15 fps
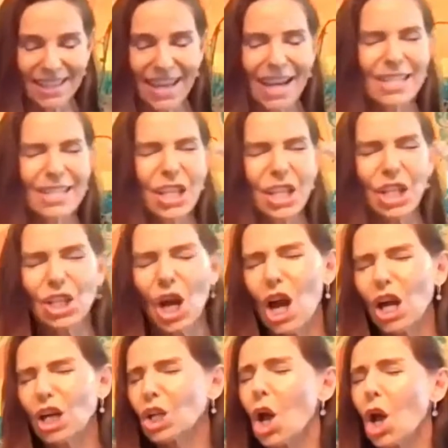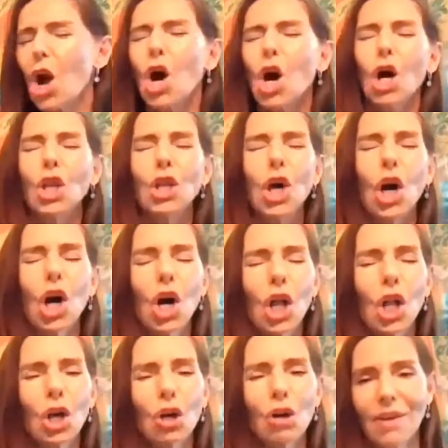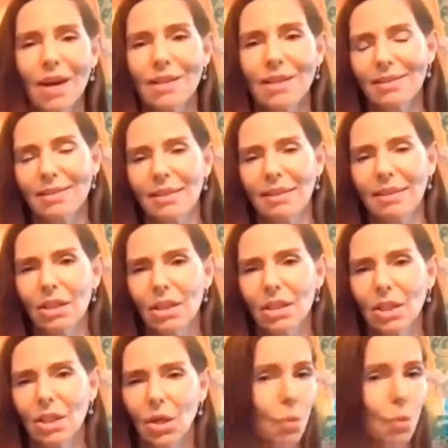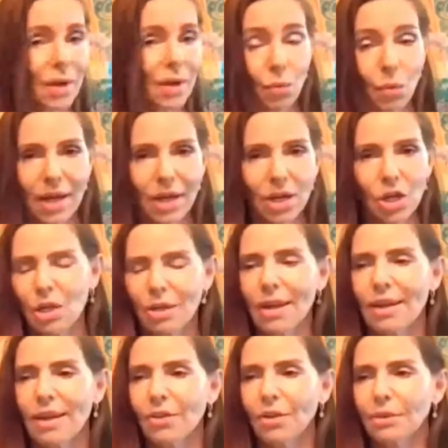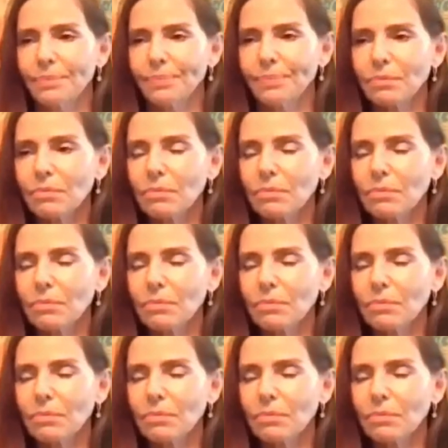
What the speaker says: has hit hard on all of us, one way or another.